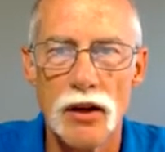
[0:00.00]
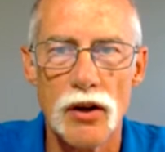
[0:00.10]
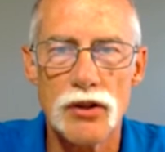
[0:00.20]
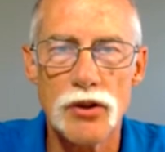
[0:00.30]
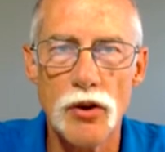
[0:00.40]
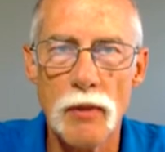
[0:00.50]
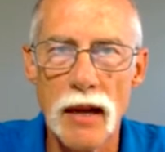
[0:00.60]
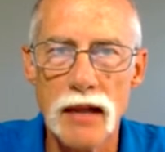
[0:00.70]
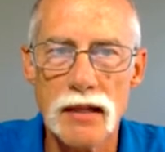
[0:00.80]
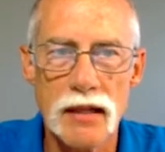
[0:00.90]
two omega
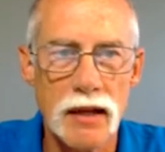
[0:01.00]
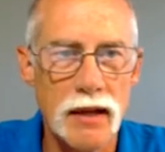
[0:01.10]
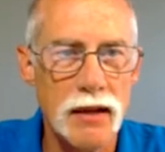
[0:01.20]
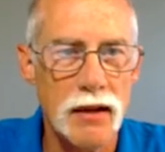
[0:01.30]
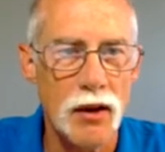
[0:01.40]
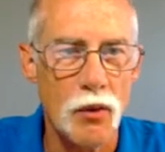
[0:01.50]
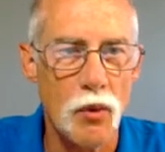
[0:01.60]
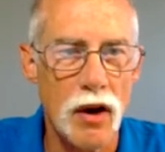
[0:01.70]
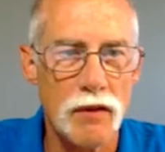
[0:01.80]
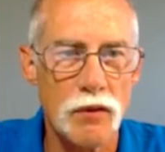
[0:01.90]
t,
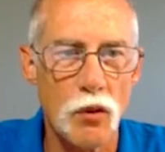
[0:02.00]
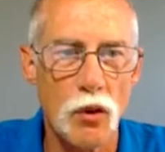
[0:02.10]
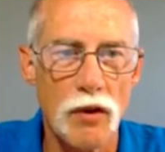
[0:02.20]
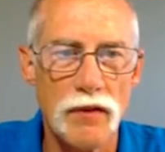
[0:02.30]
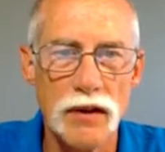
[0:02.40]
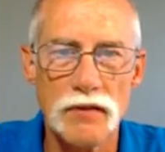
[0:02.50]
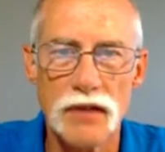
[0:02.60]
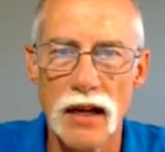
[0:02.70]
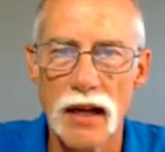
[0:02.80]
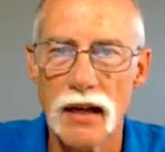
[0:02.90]
one, four,
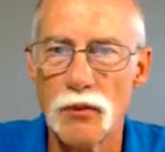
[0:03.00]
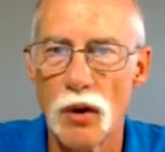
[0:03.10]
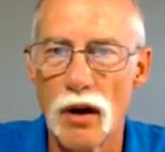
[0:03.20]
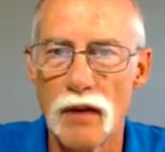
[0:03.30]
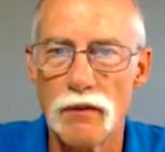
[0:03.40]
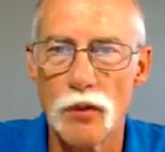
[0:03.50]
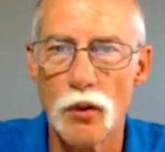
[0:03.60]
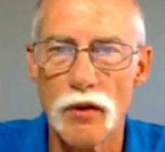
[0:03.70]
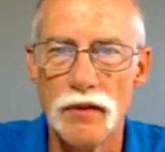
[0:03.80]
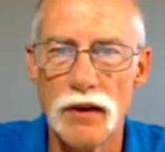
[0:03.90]
fifteen, one, four,
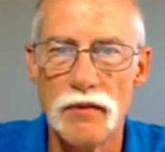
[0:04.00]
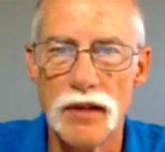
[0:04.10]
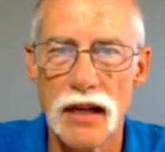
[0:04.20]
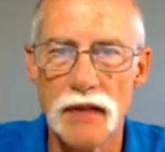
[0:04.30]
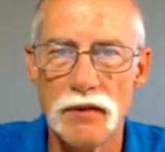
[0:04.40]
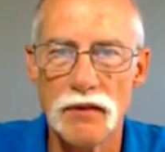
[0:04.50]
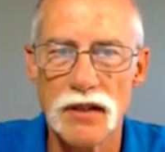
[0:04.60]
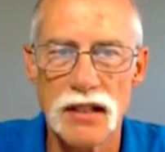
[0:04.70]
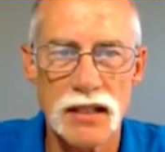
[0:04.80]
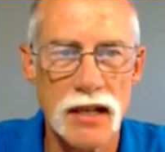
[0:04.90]
fifteen,
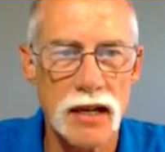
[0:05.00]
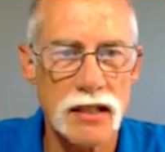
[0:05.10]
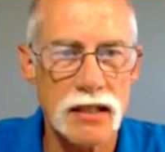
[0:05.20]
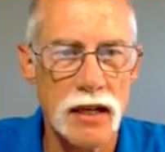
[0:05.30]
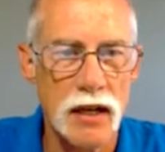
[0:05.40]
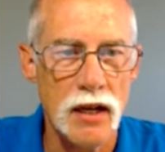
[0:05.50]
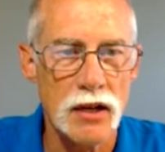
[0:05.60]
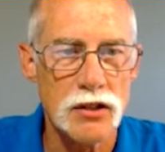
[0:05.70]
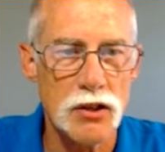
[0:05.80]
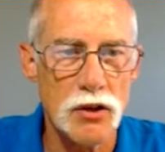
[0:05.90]
fifty-six.
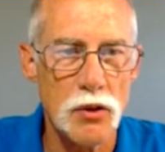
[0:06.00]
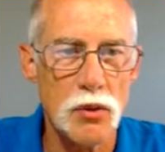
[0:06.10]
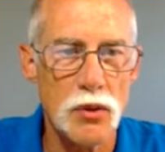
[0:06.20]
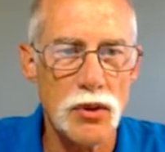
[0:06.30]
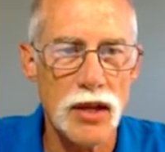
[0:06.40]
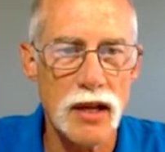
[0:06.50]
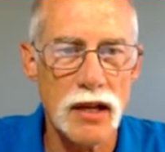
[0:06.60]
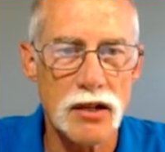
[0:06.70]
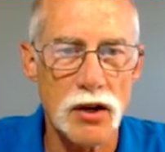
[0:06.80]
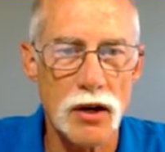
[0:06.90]
So the
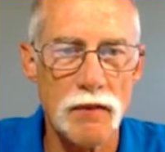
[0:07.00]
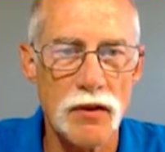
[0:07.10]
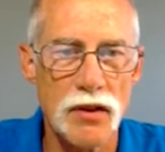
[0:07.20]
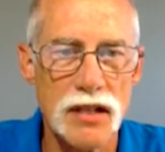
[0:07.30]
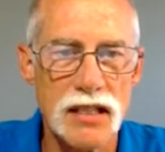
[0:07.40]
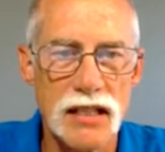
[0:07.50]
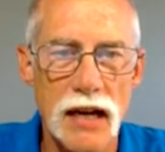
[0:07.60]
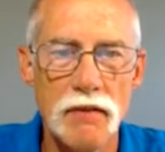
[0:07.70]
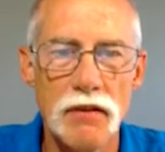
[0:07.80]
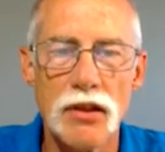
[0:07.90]
term for the seventh
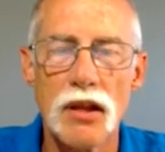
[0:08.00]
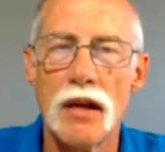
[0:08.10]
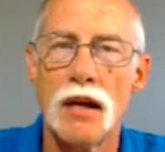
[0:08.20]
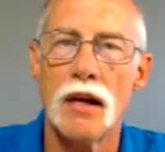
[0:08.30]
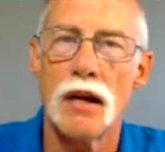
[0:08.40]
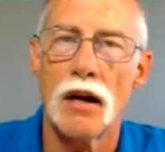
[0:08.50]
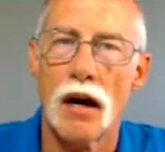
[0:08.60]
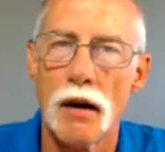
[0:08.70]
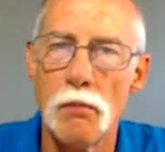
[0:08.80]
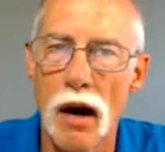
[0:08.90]

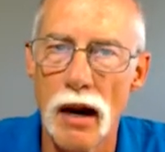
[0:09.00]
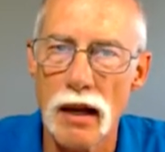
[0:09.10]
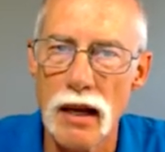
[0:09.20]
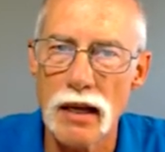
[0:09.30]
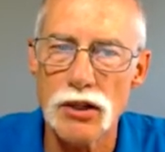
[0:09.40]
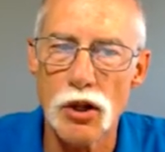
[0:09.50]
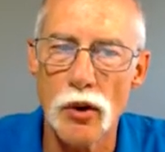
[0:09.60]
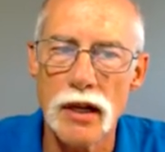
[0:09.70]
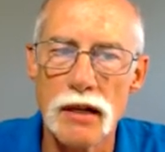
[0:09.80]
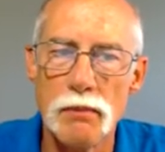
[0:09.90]
harmonic is going
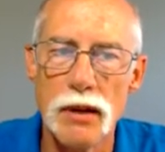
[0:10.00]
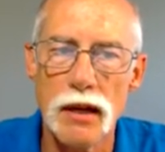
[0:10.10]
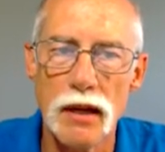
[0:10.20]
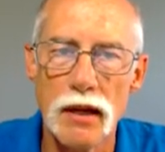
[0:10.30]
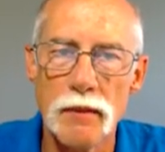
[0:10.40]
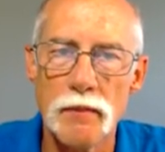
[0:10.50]
to be